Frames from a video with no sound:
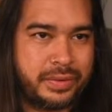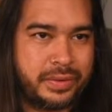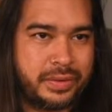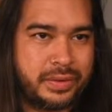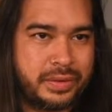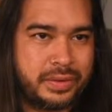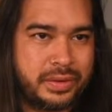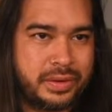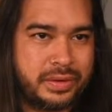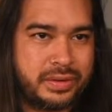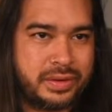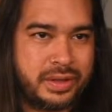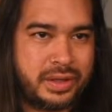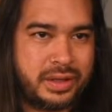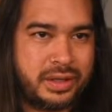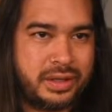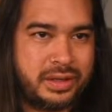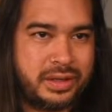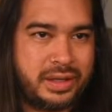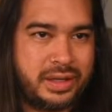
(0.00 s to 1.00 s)
So you're saying
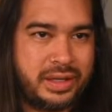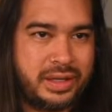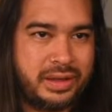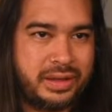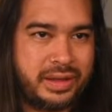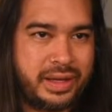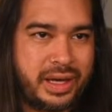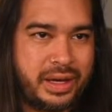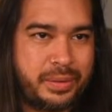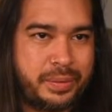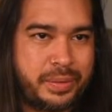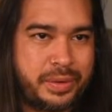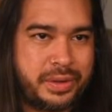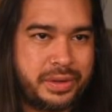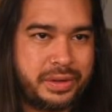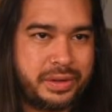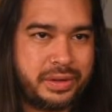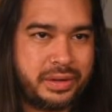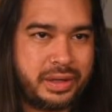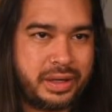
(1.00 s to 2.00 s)
you delete that
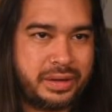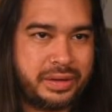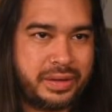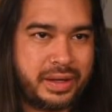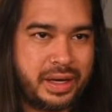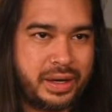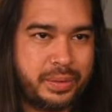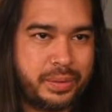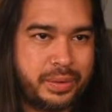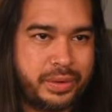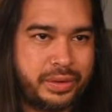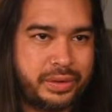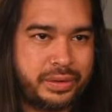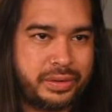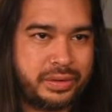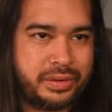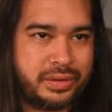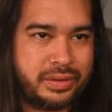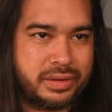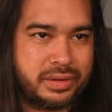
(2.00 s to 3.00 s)
one and that
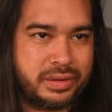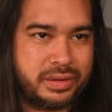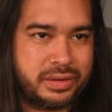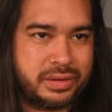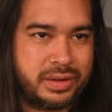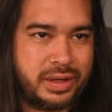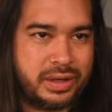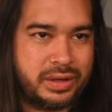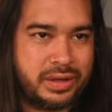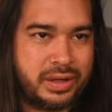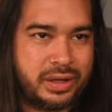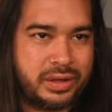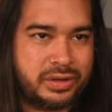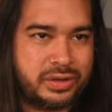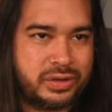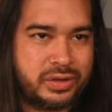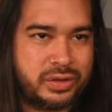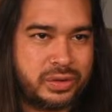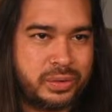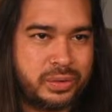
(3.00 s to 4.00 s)
one. Index
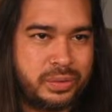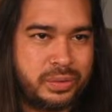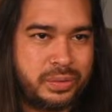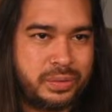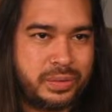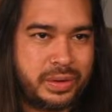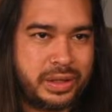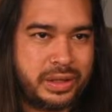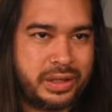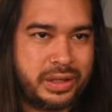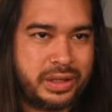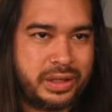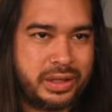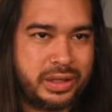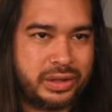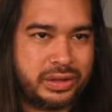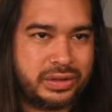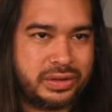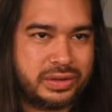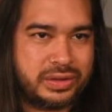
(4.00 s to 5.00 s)
2 and
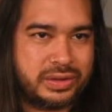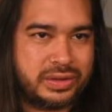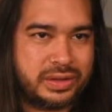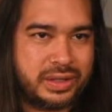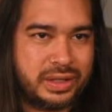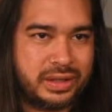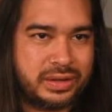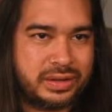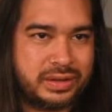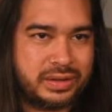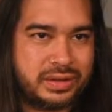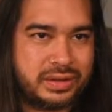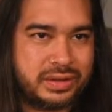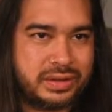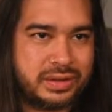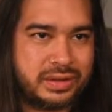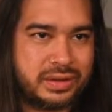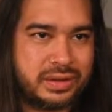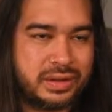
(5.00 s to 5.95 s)
index 6.